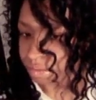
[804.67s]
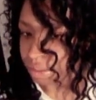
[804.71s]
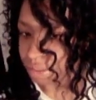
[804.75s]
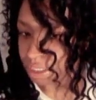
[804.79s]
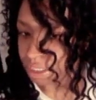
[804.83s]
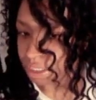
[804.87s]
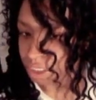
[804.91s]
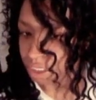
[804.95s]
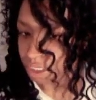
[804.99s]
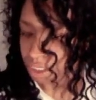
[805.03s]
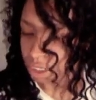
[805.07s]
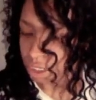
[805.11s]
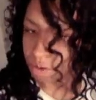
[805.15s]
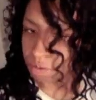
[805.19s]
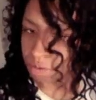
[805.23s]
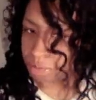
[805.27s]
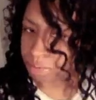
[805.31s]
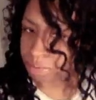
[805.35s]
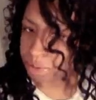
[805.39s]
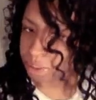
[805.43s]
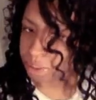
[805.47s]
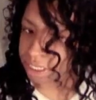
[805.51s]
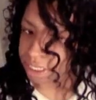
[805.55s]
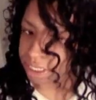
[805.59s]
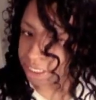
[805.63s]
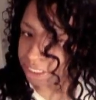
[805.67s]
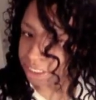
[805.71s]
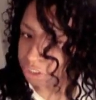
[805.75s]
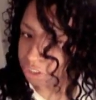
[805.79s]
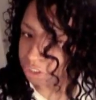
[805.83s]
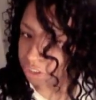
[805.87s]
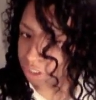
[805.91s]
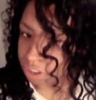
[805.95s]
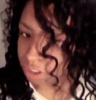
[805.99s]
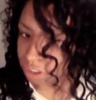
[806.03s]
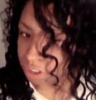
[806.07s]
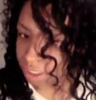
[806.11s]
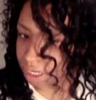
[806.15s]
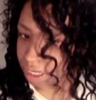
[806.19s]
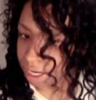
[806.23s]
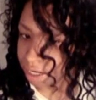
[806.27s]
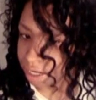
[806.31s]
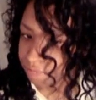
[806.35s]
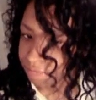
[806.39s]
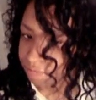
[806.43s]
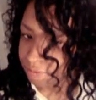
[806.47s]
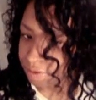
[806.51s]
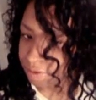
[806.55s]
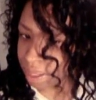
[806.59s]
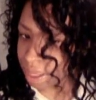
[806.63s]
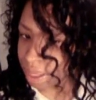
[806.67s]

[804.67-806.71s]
you know, put it into your life